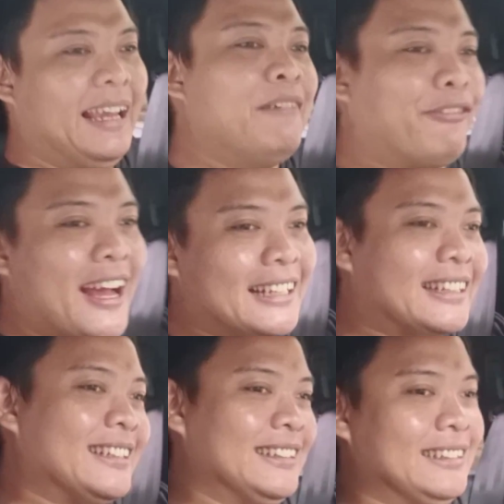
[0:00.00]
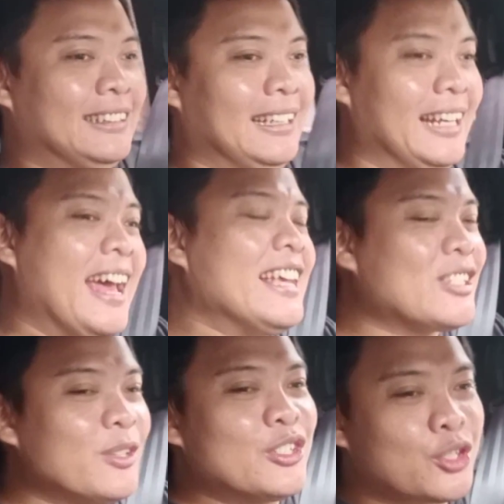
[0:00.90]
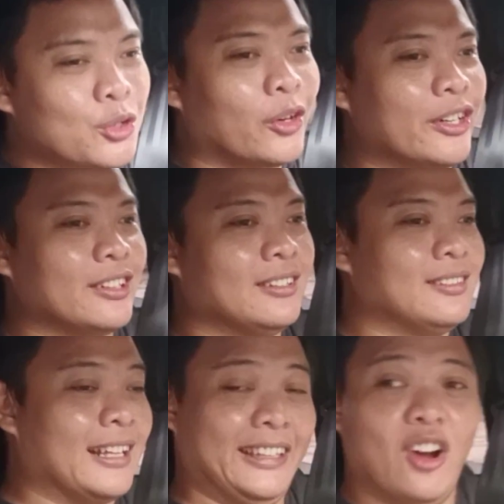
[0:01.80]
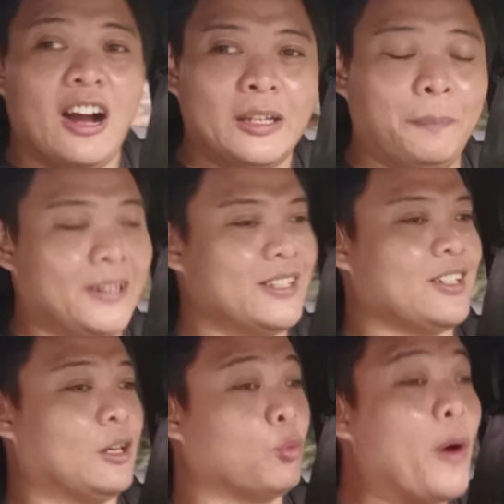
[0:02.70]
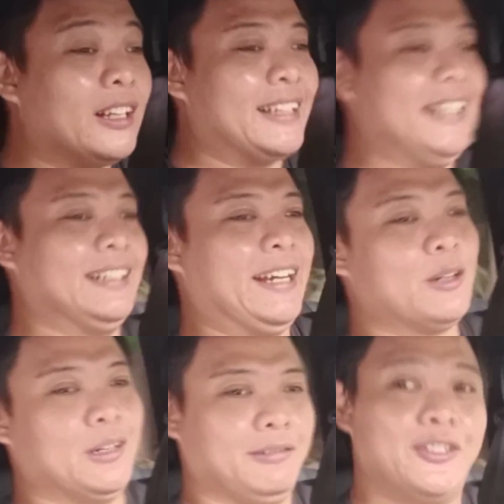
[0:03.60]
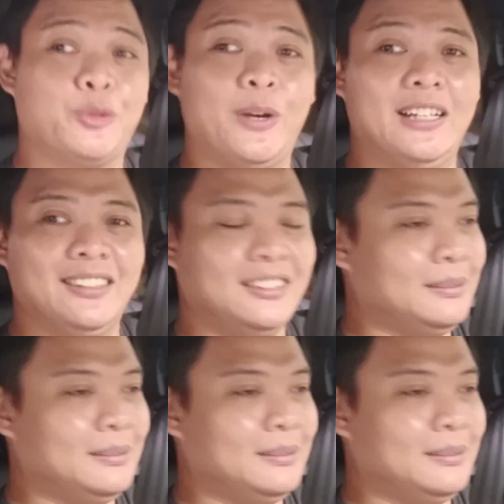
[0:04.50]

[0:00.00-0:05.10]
In fact, it has to ensure that the occupants are well taken care of as well.